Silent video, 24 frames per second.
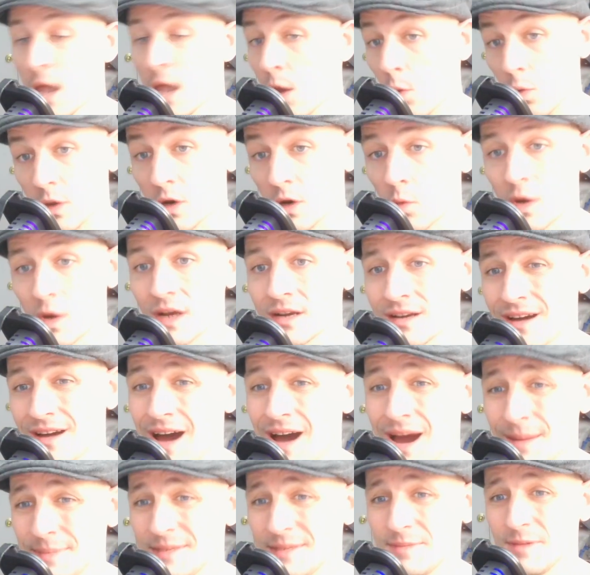We don't want
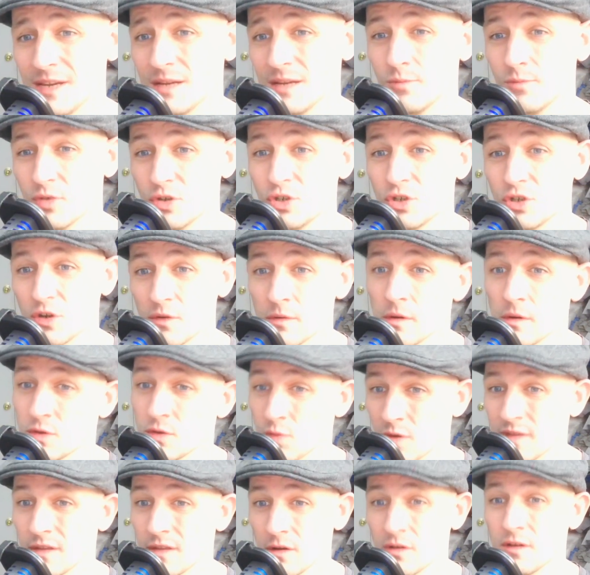cops being pushovers
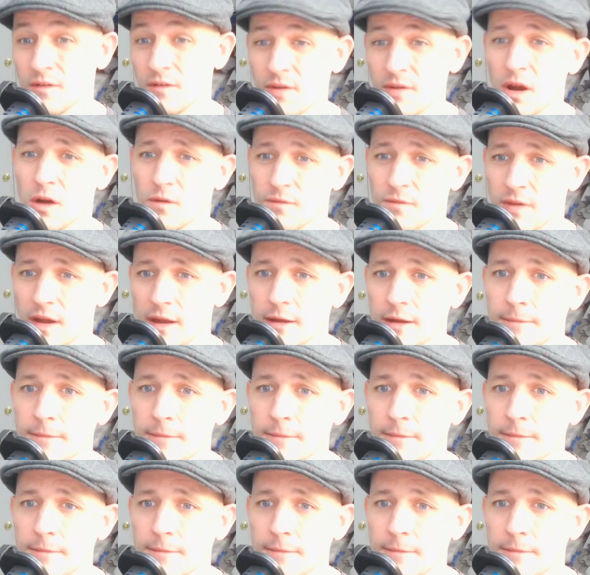when they're in a firefight.